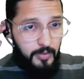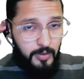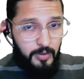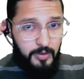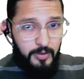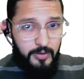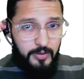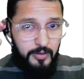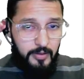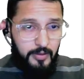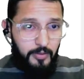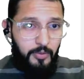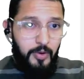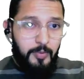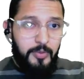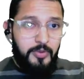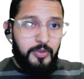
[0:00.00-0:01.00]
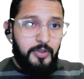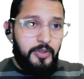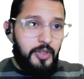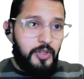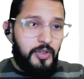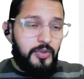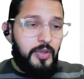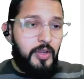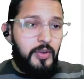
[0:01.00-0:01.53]
This is a web
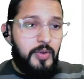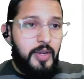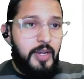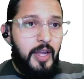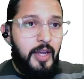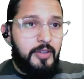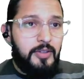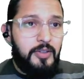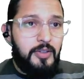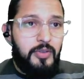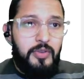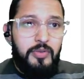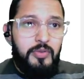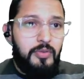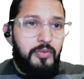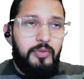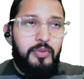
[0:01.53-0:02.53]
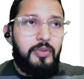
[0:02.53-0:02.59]
visualization that you can access through